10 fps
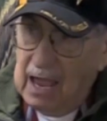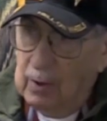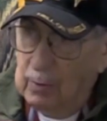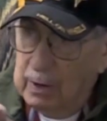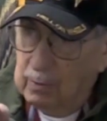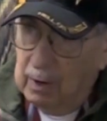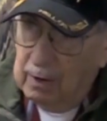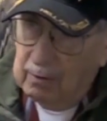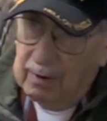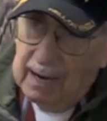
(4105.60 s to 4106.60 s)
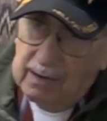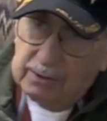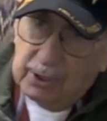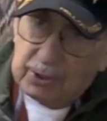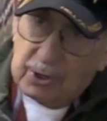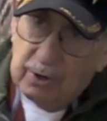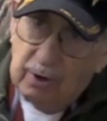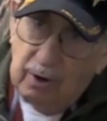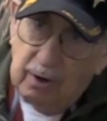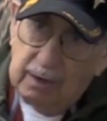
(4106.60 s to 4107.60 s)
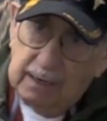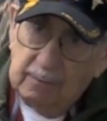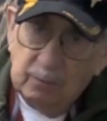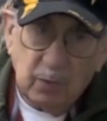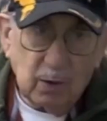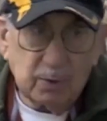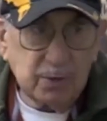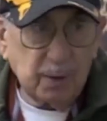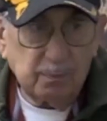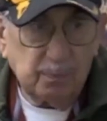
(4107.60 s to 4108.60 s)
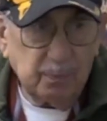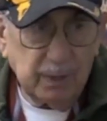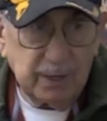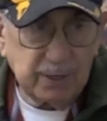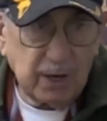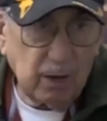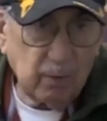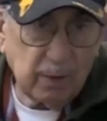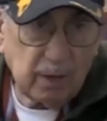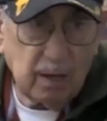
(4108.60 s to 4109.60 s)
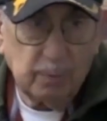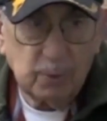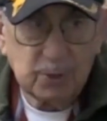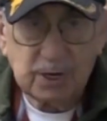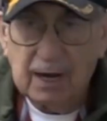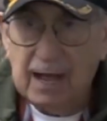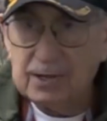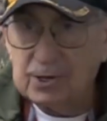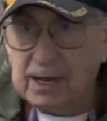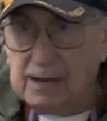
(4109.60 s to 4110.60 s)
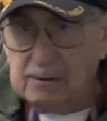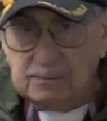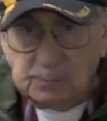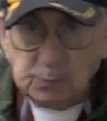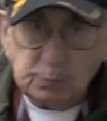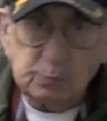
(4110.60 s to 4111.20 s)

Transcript: And we went around the turn. There was a police there with a couple slats out,